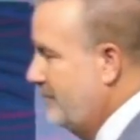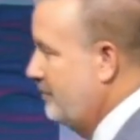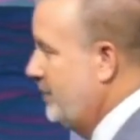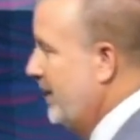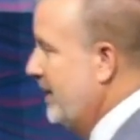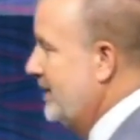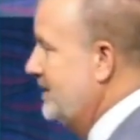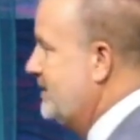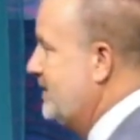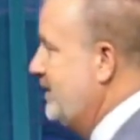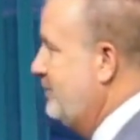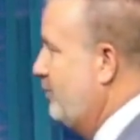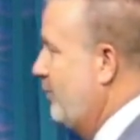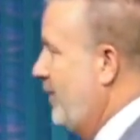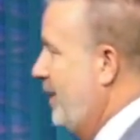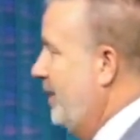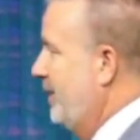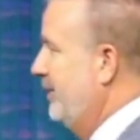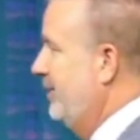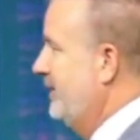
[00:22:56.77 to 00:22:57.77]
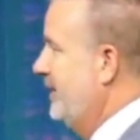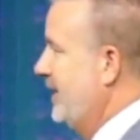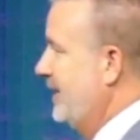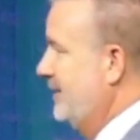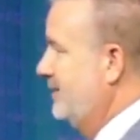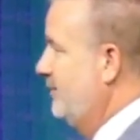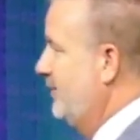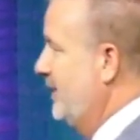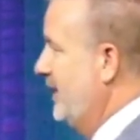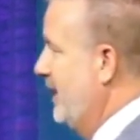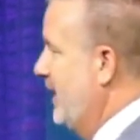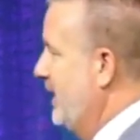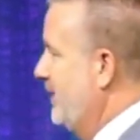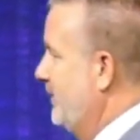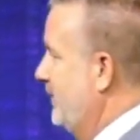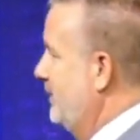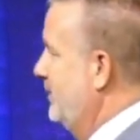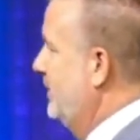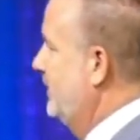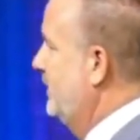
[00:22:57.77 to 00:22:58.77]
But in deep water, that wouldn't
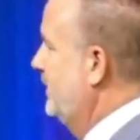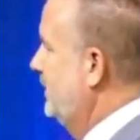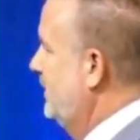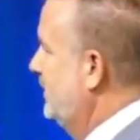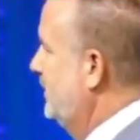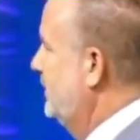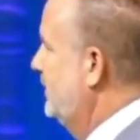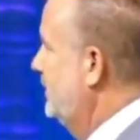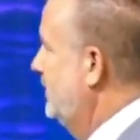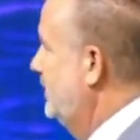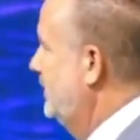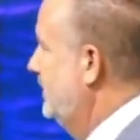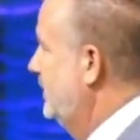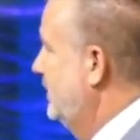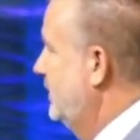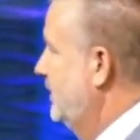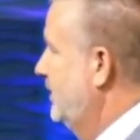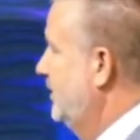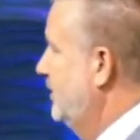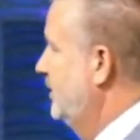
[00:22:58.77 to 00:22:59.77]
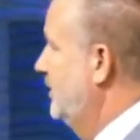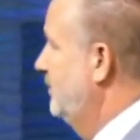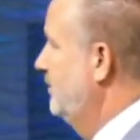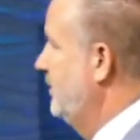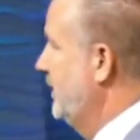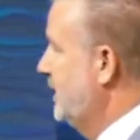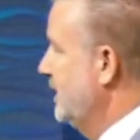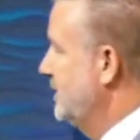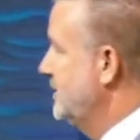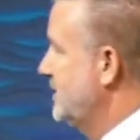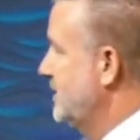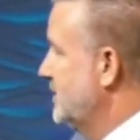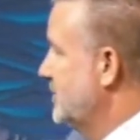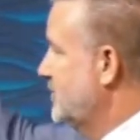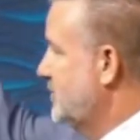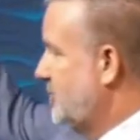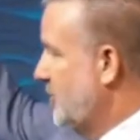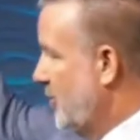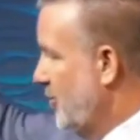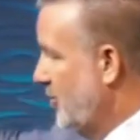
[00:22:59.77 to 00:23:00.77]
happen because it's
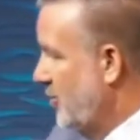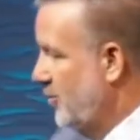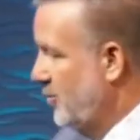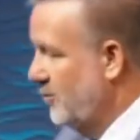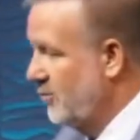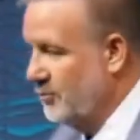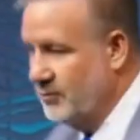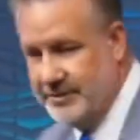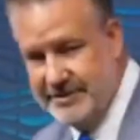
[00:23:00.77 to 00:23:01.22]
so